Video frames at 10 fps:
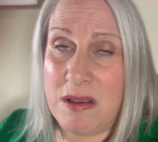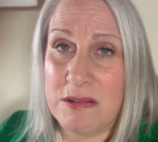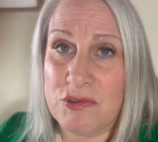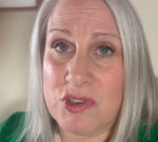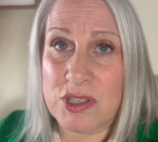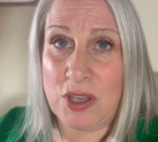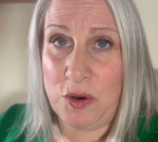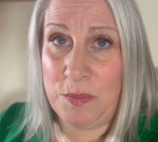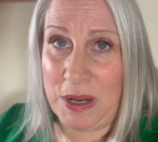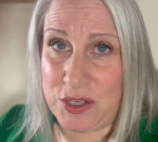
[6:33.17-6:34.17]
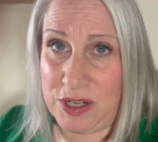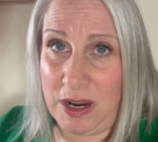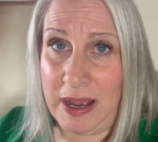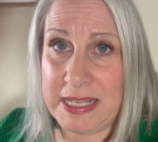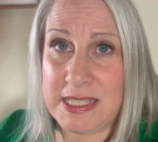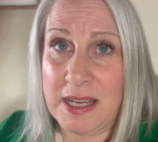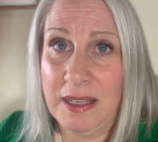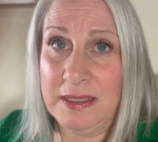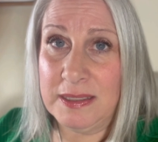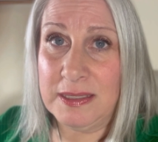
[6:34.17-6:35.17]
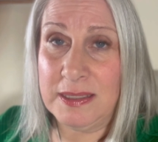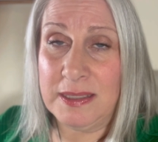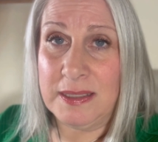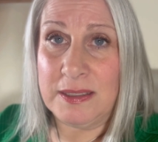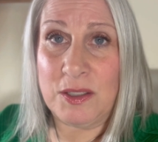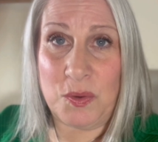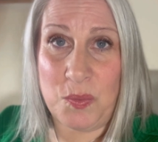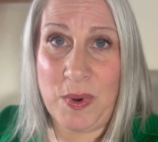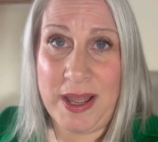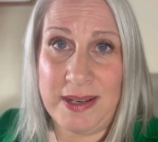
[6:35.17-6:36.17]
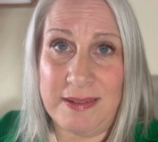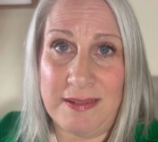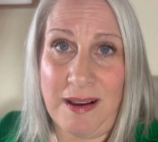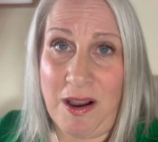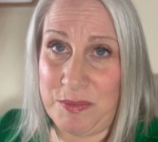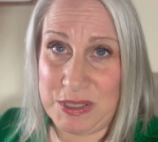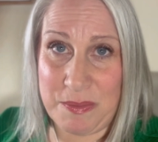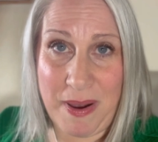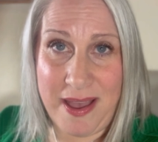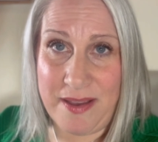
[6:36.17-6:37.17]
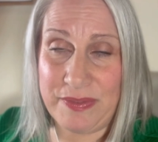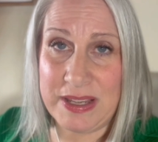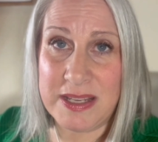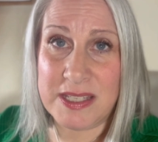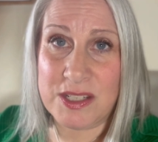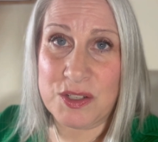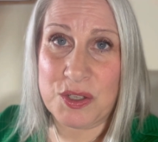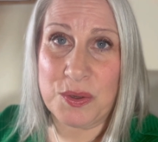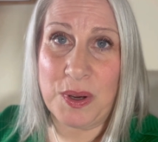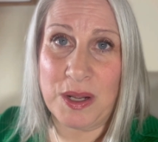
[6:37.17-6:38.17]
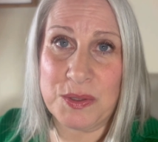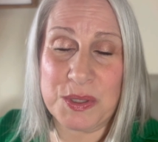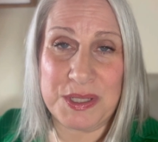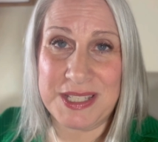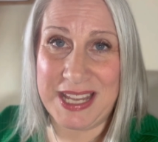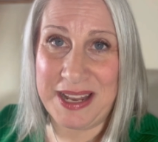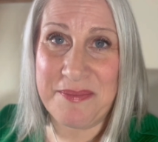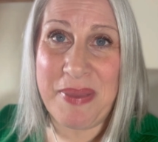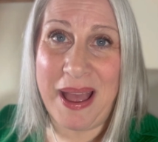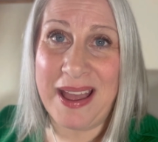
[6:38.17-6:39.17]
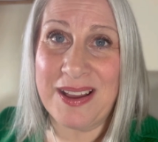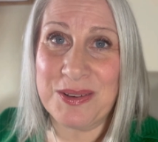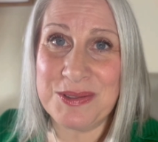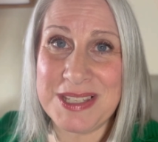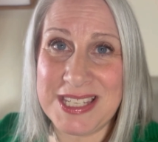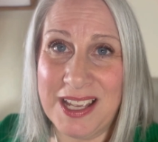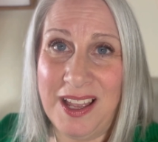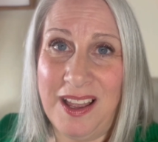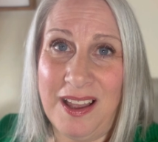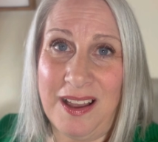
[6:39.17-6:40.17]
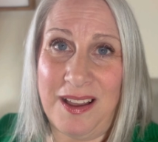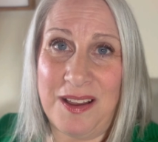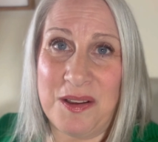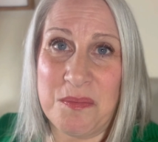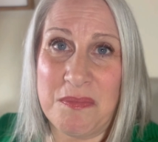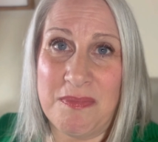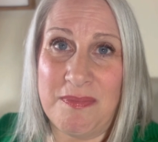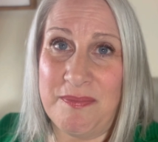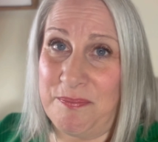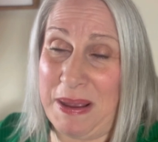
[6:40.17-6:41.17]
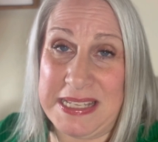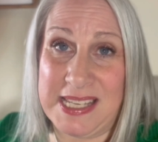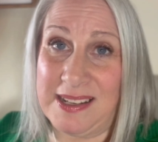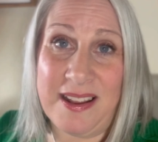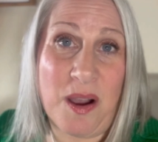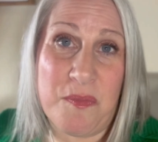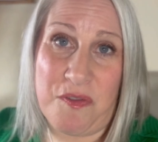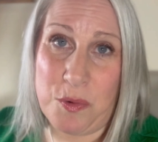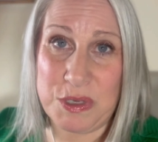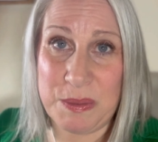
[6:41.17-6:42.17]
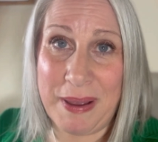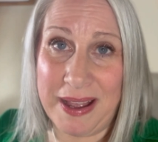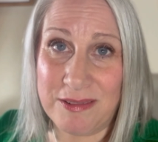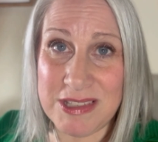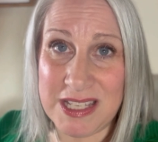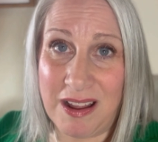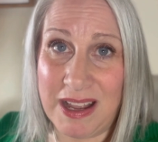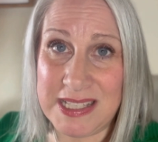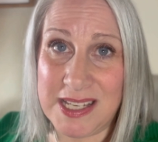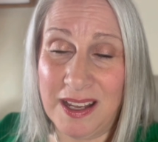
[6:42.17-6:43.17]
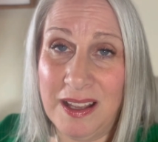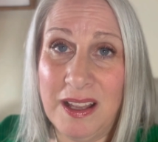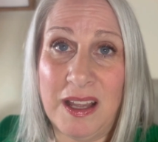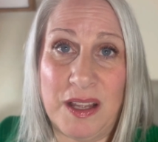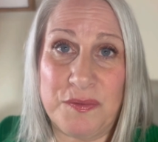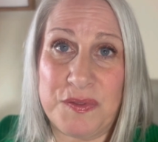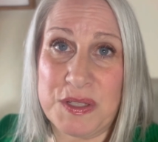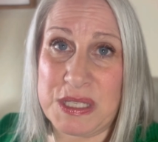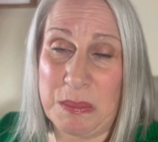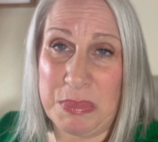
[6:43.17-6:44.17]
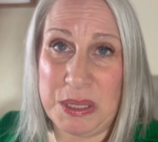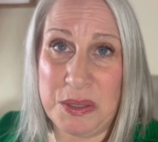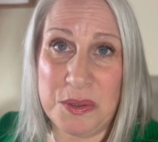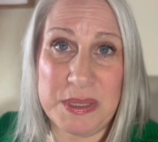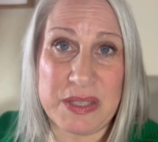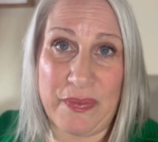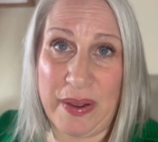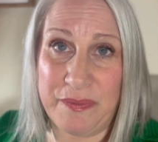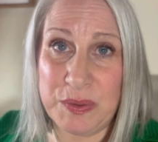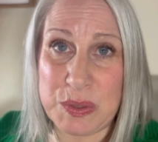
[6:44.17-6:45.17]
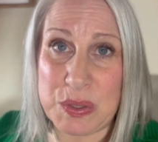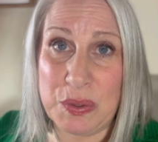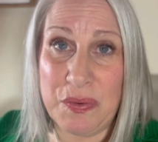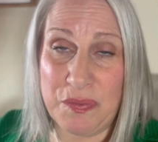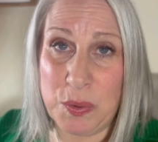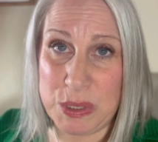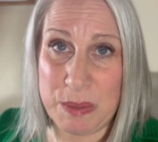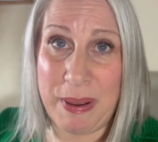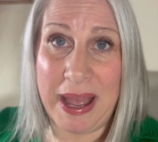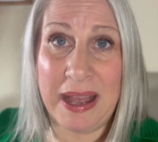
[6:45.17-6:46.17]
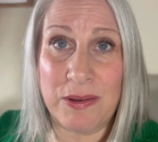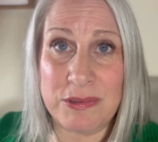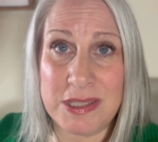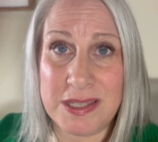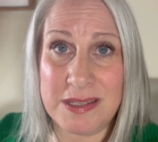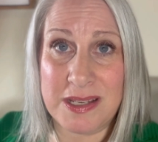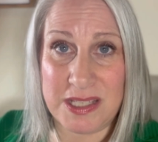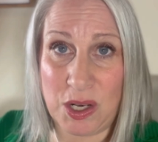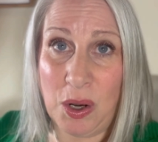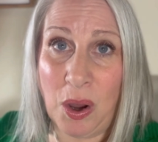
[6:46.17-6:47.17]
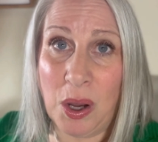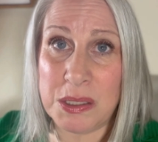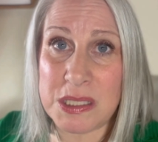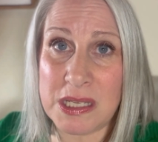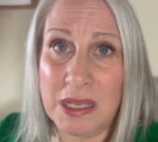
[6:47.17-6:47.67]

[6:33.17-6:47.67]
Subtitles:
so much lighter than when I was at my heaviest at 210 pounds. Basically, I'm 40 pounds lighter, and for somebody who is 5'2", 40 pounds is a lot.